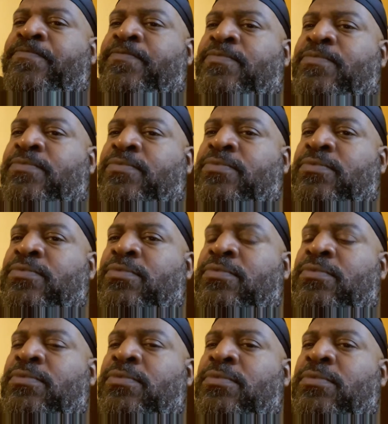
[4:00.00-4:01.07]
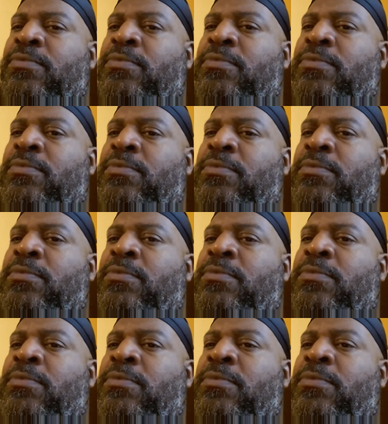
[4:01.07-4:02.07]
[no speech]